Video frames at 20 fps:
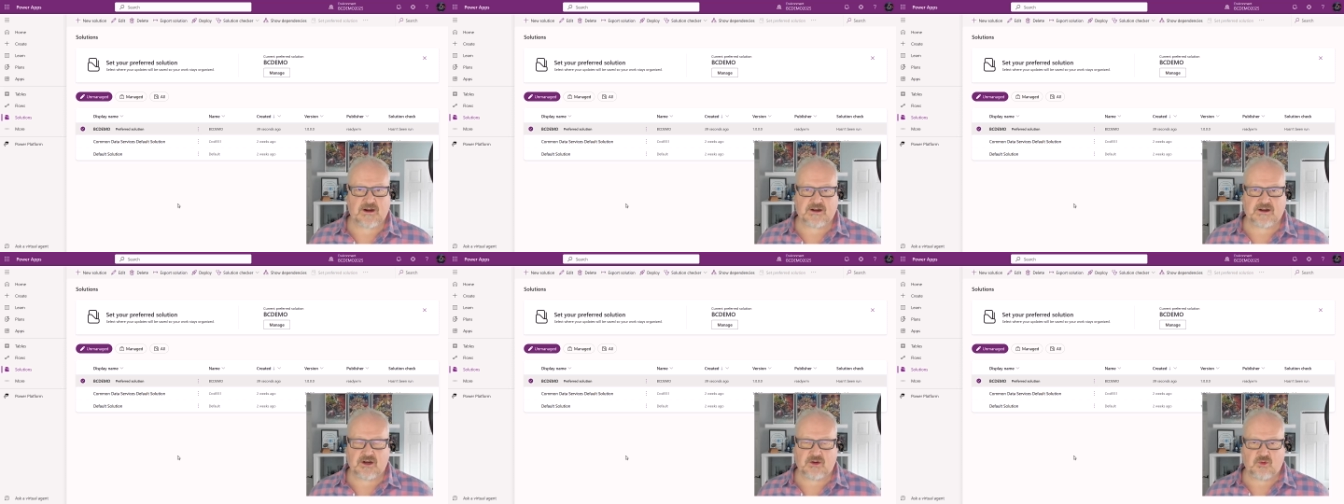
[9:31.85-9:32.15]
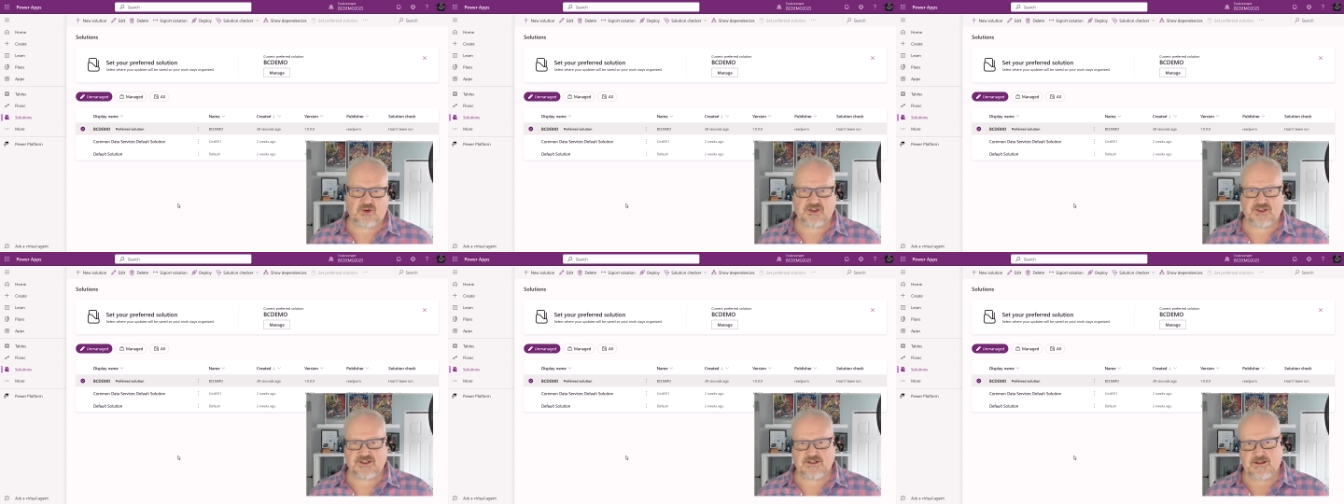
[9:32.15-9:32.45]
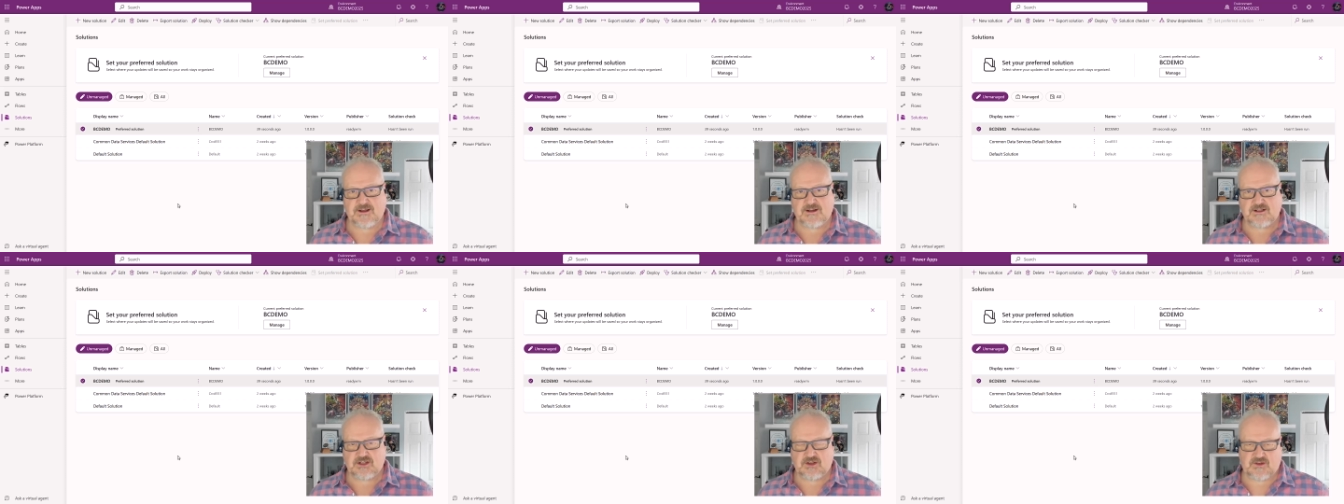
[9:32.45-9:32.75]
record, which
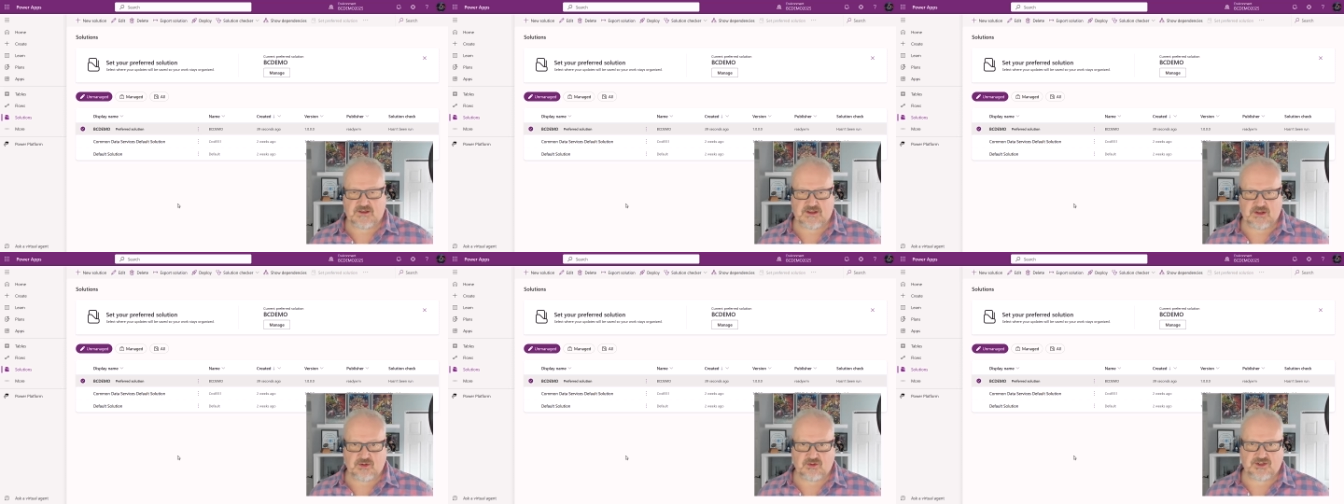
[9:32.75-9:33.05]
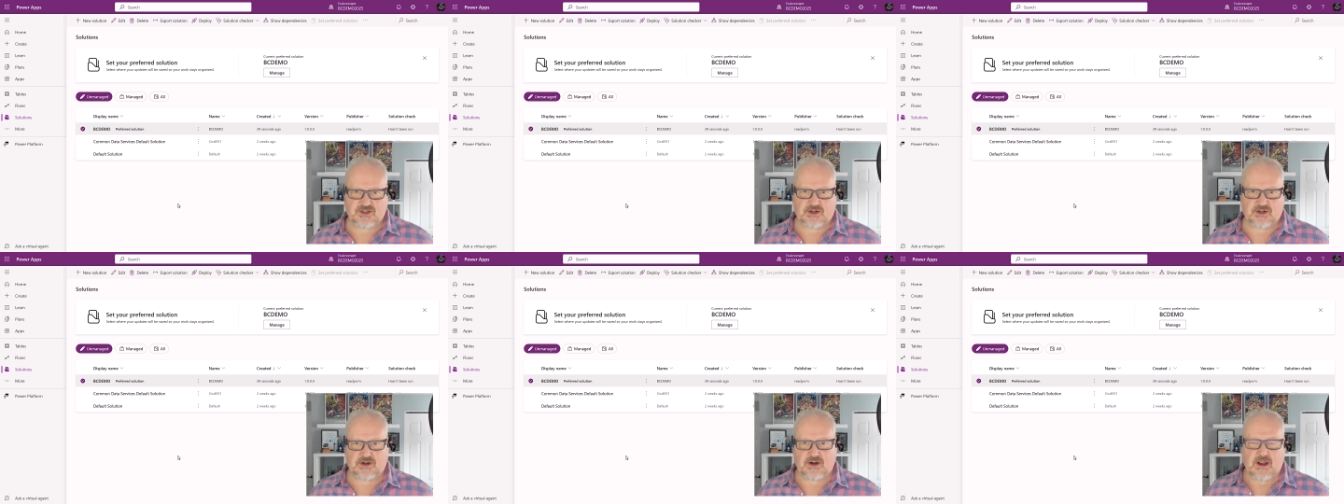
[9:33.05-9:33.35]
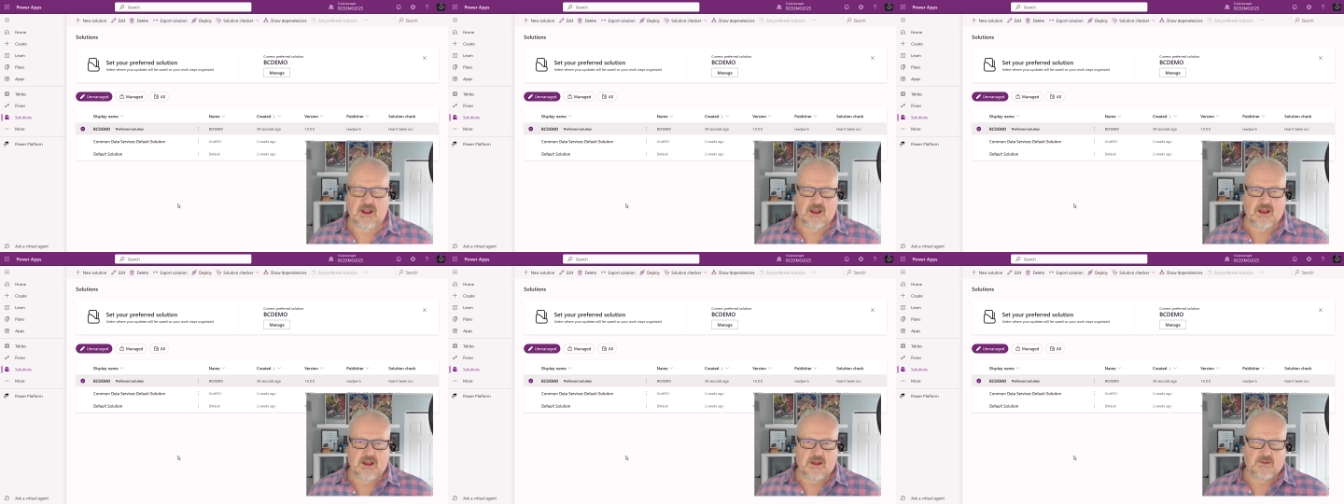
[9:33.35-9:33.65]
is linked to the user